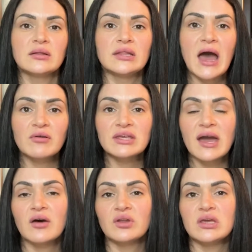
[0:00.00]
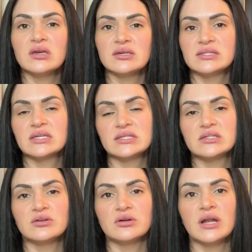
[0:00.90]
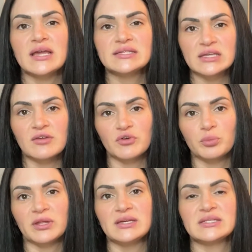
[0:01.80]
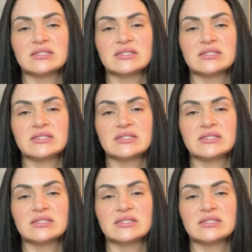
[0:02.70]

Loudoun County is considered a safer place